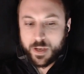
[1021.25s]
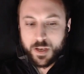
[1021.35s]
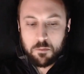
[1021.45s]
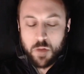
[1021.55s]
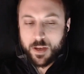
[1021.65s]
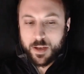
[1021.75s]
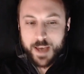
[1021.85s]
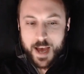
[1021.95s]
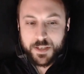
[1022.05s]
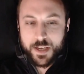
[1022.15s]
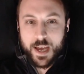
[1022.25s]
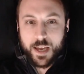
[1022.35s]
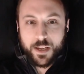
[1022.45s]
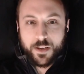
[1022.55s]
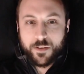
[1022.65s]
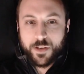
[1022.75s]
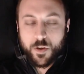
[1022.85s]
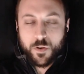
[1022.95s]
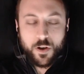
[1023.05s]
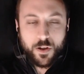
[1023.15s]
be castigated,
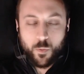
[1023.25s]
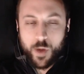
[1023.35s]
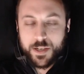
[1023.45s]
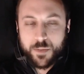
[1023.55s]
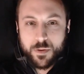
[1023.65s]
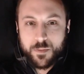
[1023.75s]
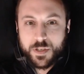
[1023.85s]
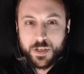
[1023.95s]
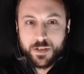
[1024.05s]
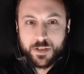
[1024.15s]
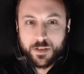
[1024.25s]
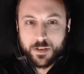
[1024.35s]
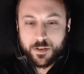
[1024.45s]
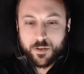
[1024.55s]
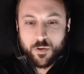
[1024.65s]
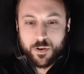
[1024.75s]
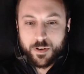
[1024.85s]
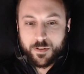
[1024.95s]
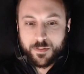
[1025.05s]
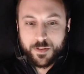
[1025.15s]
you know, called a white supremacist,
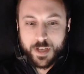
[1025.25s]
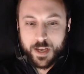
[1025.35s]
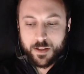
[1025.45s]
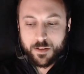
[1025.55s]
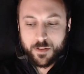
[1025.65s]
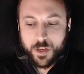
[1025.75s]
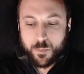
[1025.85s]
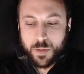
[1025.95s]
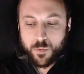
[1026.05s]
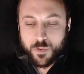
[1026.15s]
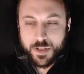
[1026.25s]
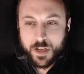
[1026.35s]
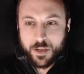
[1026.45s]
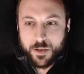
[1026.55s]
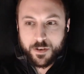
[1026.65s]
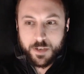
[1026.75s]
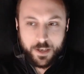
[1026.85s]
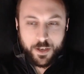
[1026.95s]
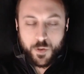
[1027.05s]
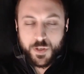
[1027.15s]
or saying, you know, people will say that you're
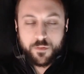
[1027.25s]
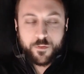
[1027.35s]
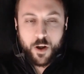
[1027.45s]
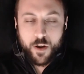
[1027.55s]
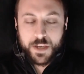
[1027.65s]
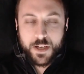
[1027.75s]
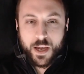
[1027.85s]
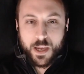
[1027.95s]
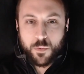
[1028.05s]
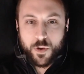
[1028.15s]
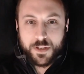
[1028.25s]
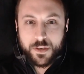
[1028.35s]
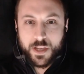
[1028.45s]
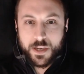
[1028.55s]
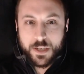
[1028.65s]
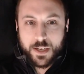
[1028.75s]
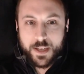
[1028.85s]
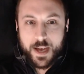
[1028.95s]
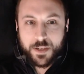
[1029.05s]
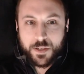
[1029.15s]
using far right talking points and things
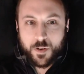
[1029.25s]
like that.